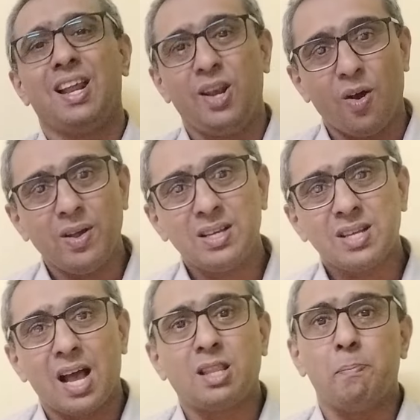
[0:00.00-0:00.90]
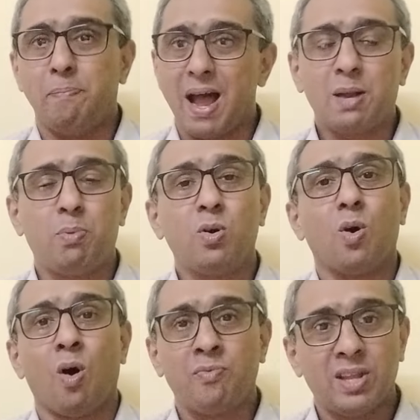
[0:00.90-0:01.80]
Lawyers are the backbone
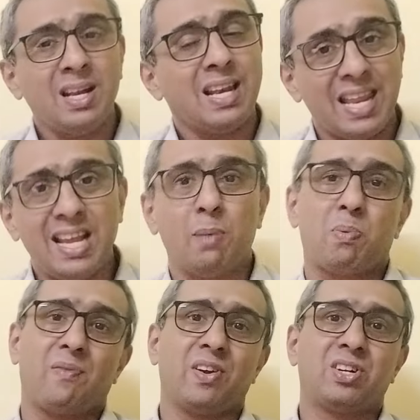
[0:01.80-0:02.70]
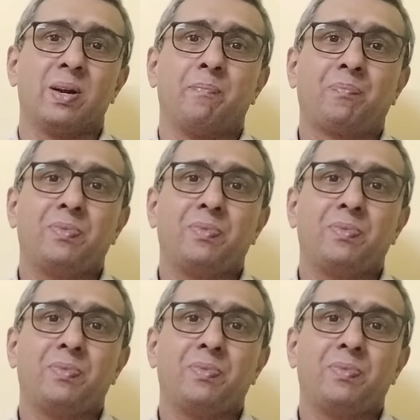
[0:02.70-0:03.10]
of the legal profession.